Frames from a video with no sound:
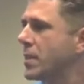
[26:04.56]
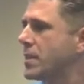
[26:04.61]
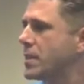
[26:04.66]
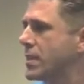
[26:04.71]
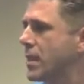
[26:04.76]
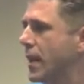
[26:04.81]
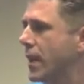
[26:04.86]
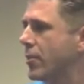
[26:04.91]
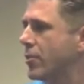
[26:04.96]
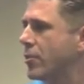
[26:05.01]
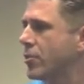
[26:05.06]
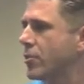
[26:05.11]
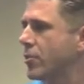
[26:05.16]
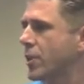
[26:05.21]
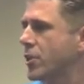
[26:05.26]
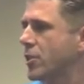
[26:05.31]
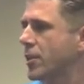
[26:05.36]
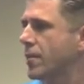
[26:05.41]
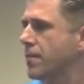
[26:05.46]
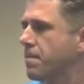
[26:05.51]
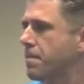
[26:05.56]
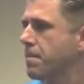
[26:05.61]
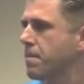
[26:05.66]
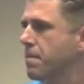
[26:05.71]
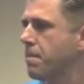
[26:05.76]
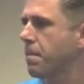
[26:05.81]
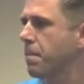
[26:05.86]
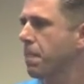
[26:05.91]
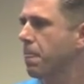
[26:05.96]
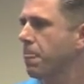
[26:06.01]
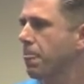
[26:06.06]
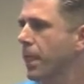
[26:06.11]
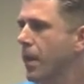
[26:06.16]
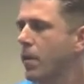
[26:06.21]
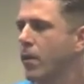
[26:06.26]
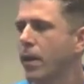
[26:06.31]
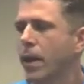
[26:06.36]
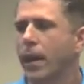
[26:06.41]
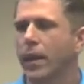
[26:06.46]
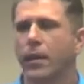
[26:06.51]
is their nutrition.
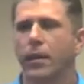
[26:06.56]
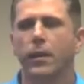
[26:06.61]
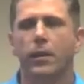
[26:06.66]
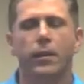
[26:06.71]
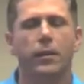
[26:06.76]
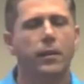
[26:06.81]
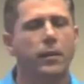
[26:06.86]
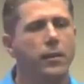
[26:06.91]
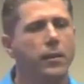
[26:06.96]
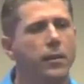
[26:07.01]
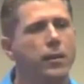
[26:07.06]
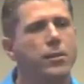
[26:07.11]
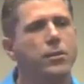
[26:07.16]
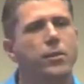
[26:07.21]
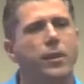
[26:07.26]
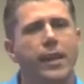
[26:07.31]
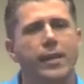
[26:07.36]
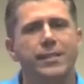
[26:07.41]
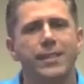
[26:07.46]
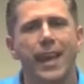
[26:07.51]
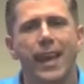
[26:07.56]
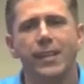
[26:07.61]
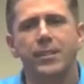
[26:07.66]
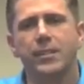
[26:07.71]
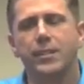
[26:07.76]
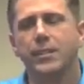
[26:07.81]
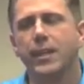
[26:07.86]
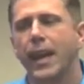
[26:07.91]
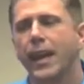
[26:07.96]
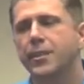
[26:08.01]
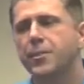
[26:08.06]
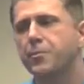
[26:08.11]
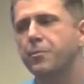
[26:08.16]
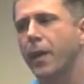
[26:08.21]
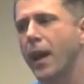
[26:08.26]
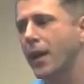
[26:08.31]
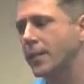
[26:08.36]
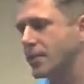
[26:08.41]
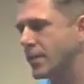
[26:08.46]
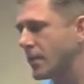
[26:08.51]
Okay? So that's exercise.
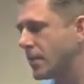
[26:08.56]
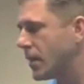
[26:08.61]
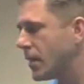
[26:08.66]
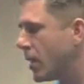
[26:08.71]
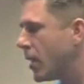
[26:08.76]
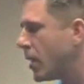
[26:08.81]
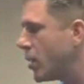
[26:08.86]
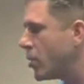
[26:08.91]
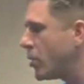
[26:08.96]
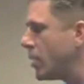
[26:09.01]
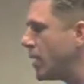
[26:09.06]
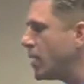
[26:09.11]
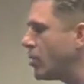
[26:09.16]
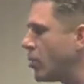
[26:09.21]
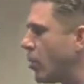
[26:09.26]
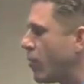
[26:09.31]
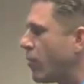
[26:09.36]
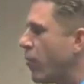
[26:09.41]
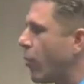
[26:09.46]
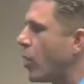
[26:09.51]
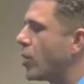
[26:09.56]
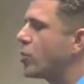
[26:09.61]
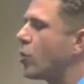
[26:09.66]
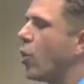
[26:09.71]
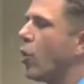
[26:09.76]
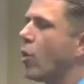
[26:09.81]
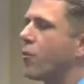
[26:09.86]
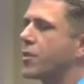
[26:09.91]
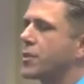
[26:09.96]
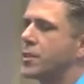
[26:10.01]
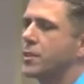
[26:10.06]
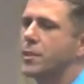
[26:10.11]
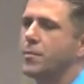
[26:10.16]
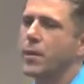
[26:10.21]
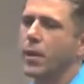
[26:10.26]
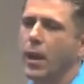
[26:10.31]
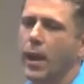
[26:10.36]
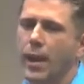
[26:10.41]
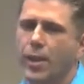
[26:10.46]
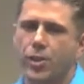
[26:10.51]
But you need to avoid
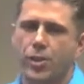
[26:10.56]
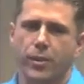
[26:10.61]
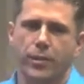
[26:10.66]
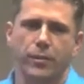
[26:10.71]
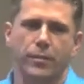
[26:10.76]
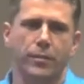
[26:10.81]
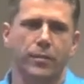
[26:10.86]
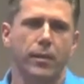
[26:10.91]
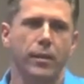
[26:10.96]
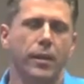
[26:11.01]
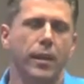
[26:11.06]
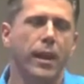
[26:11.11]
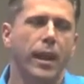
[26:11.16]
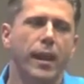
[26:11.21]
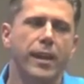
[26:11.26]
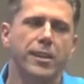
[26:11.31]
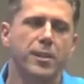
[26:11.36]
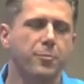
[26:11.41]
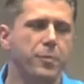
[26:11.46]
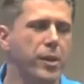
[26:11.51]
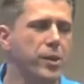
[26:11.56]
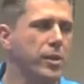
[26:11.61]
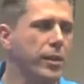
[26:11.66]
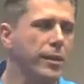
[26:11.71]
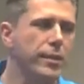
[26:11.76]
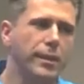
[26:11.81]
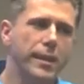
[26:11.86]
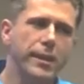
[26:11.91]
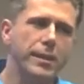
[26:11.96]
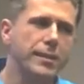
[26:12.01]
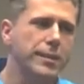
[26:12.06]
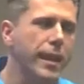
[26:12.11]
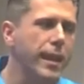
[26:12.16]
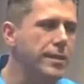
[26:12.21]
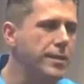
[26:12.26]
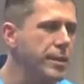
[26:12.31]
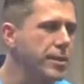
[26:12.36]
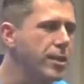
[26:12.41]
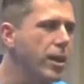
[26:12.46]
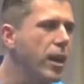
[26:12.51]
overstimulation. And especially these days,
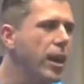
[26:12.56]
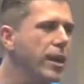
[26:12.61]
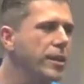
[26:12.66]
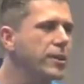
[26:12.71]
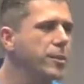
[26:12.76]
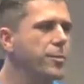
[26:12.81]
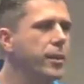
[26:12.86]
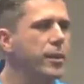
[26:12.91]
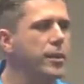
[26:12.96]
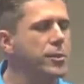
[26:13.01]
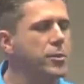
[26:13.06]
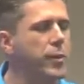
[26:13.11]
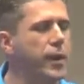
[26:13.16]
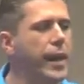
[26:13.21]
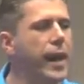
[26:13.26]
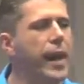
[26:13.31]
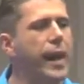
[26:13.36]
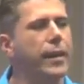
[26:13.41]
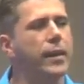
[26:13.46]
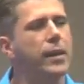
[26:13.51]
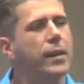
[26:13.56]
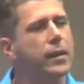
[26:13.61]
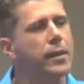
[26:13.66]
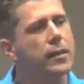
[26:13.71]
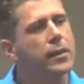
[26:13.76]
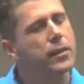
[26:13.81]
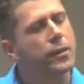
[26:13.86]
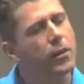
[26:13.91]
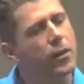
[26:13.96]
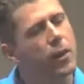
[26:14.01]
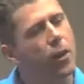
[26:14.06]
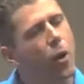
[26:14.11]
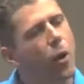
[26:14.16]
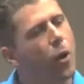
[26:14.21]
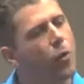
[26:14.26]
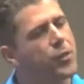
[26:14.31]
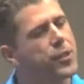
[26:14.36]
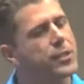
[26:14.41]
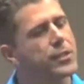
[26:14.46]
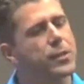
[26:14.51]
it's hard because we got an
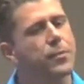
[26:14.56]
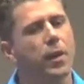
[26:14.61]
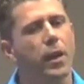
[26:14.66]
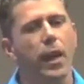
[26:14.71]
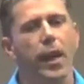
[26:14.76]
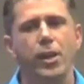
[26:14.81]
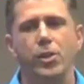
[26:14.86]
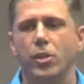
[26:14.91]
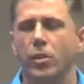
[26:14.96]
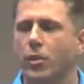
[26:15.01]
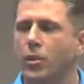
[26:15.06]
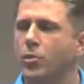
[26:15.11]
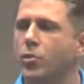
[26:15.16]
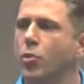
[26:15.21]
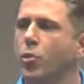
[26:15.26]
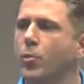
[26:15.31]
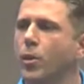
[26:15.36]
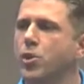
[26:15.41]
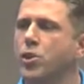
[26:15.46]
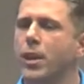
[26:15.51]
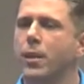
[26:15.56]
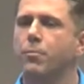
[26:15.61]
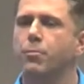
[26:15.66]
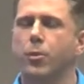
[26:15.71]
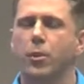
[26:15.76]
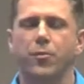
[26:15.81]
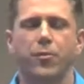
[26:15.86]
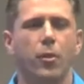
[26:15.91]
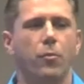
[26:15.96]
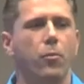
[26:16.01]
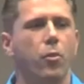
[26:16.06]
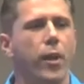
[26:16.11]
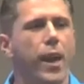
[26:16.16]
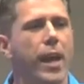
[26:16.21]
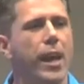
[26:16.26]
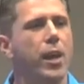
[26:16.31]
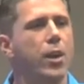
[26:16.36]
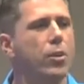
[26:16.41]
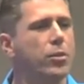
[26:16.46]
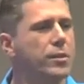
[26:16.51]
overstimulation or too much input from
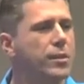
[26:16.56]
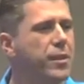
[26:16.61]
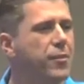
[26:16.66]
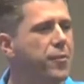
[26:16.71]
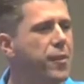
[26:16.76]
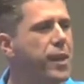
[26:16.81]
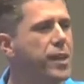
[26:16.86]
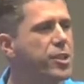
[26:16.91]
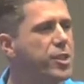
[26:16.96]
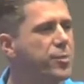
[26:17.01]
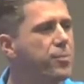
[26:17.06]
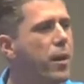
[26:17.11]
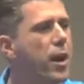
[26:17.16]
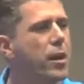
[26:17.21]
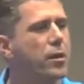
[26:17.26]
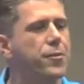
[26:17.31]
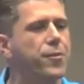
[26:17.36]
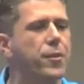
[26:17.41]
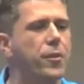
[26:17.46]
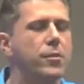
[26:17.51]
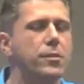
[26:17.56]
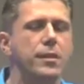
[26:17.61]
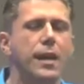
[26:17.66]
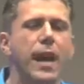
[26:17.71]
radio, TV, smartphones,